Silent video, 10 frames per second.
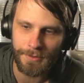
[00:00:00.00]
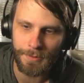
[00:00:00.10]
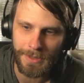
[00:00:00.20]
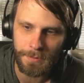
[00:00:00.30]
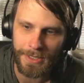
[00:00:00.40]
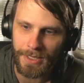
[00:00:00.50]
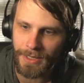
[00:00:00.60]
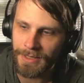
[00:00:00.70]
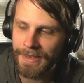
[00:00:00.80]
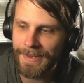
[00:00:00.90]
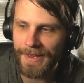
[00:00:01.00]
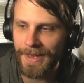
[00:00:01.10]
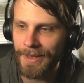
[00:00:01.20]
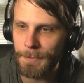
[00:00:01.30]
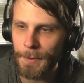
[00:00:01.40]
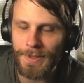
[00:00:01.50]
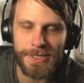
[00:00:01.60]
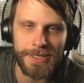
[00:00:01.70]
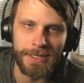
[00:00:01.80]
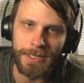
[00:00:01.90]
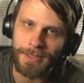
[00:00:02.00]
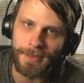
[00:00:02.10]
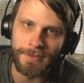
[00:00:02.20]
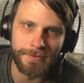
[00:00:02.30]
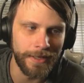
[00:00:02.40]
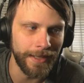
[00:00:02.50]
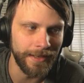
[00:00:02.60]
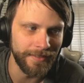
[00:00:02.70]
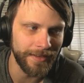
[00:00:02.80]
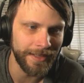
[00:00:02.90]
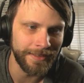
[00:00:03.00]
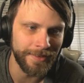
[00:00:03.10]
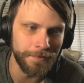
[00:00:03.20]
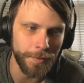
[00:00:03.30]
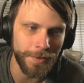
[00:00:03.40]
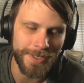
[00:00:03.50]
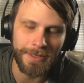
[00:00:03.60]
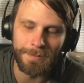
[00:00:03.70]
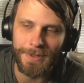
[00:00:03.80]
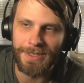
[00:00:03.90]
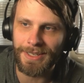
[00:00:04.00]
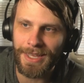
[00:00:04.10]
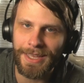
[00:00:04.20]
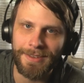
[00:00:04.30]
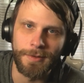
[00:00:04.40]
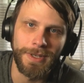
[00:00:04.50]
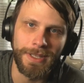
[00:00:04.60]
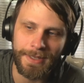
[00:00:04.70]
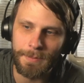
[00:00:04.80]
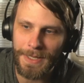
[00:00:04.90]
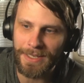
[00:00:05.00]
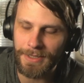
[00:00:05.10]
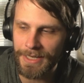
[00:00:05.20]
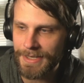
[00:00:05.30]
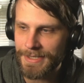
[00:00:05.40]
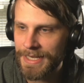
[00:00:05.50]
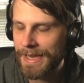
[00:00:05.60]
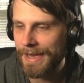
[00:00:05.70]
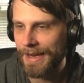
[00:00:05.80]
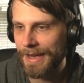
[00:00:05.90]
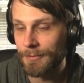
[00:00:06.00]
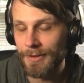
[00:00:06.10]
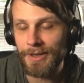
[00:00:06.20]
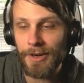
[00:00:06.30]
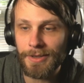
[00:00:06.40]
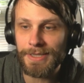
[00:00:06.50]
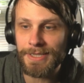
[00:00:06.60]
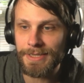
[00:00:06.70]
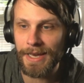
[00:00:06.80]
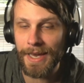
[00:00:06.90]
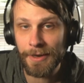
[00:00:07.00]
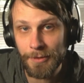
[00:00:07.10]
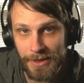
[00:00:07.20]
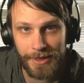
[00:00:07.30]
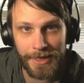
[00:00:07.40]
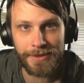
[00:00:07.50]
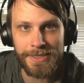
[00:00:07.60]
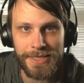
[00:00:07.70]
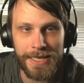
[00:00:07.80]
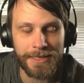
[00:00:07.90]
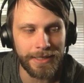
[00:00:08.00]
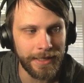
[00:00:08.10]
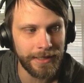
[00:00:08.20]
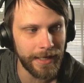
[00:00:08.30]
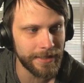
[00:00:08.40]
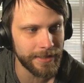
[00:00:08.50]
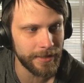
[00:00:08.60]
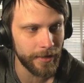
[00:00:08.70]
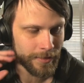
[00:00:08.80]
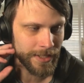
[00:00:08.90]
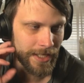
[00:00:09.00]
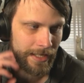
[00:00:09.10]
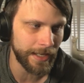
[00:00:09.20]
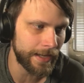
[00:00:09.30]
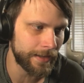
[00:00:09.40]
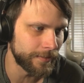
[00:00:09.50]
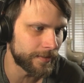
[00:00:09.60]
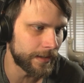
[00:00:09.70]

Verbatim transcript: we could play, but we just didn't get there. And it's unfortunate, but you can't do anything about it, guys. Regardless, I really like this deck. Again, guys, go check out